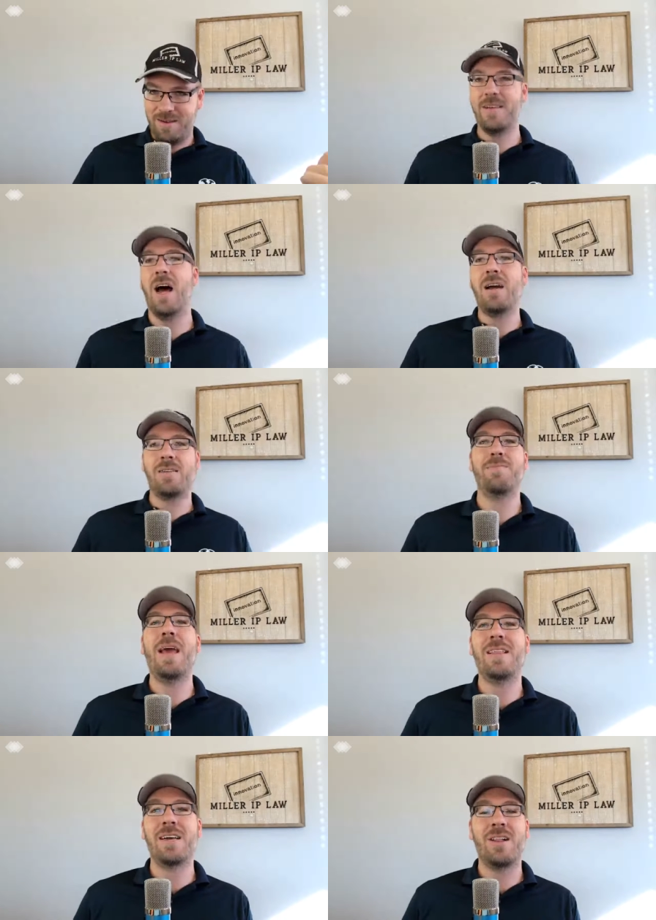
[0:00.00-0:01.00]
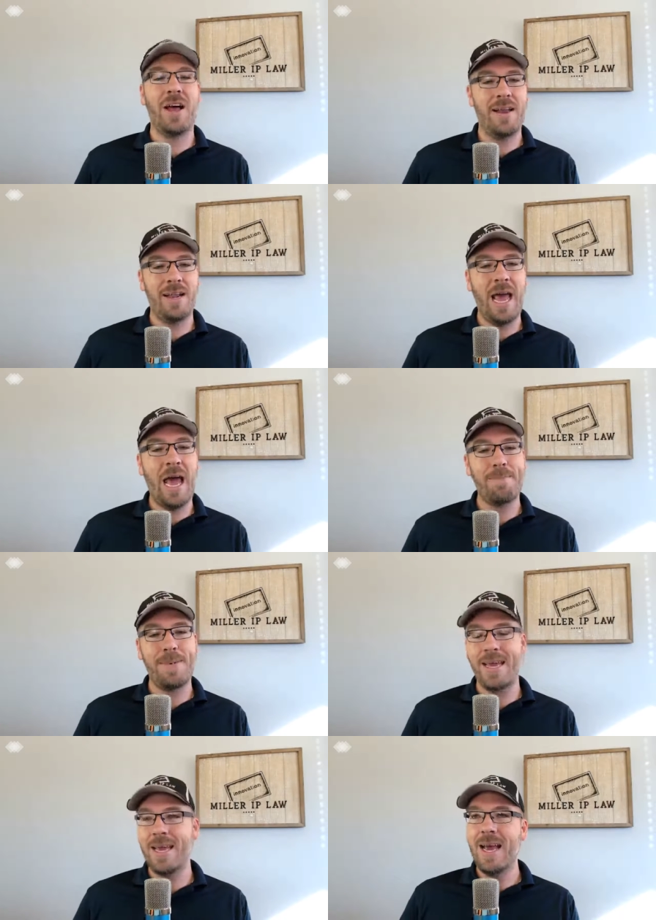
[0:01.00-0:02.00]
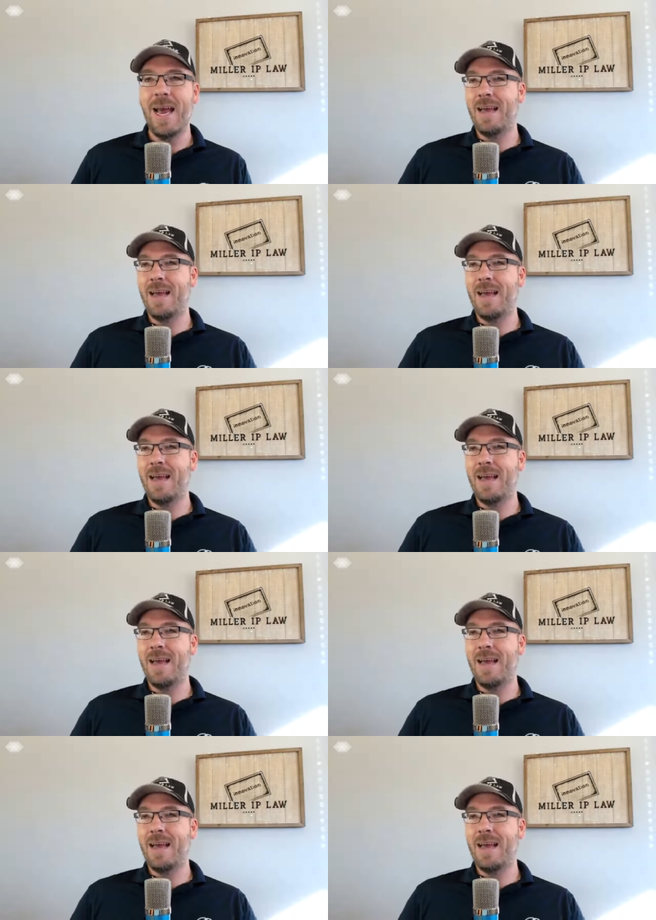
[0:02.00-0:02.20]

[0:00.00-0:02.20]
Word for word: not make the client unhappy